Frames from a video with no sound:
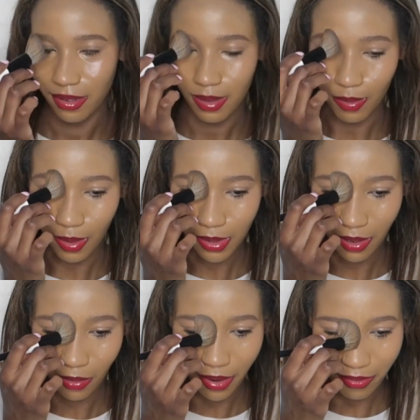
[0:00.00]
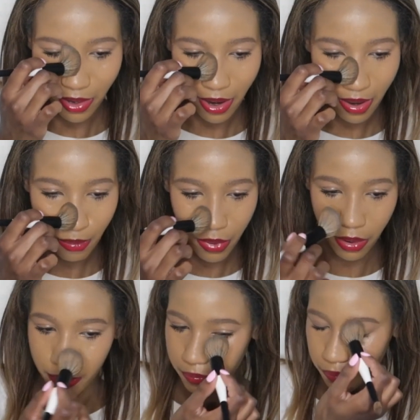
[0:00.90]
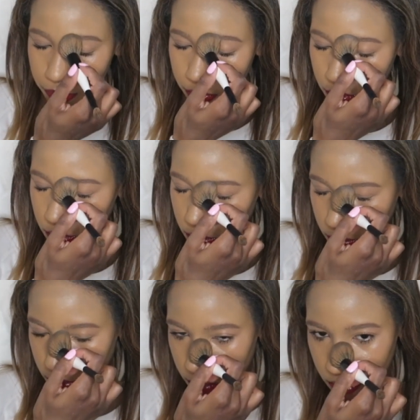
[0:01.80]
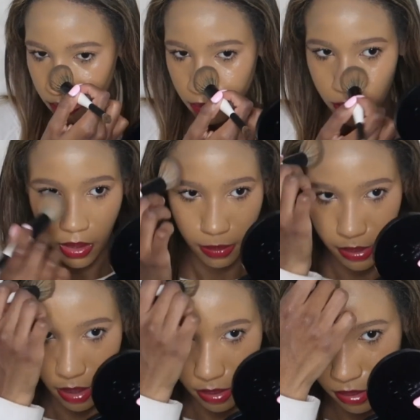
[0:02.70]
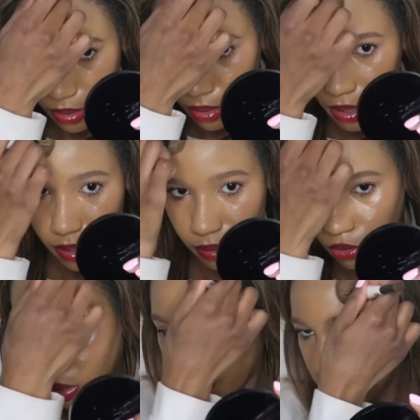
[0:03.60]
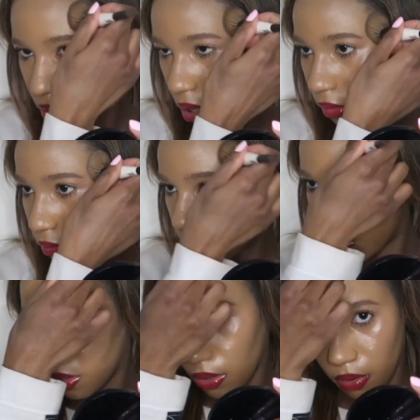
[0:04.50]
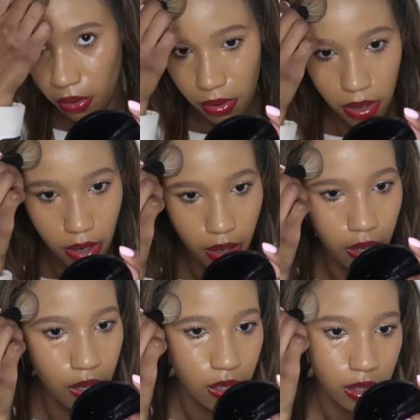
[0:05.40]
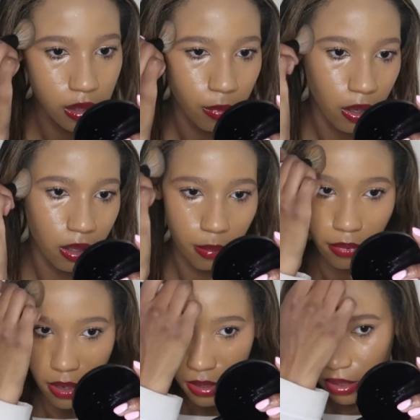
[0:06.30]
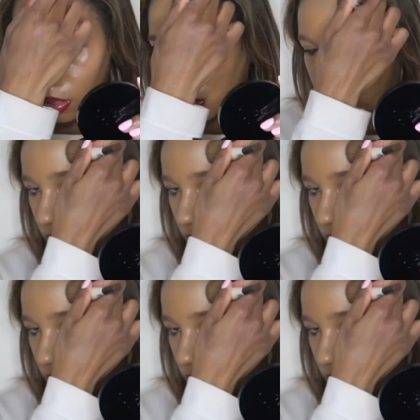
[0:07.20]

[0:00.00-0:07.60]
sometimes I don't have time, but I'm obsessed. And then I guess I'll just finish it off with the little smaller brush.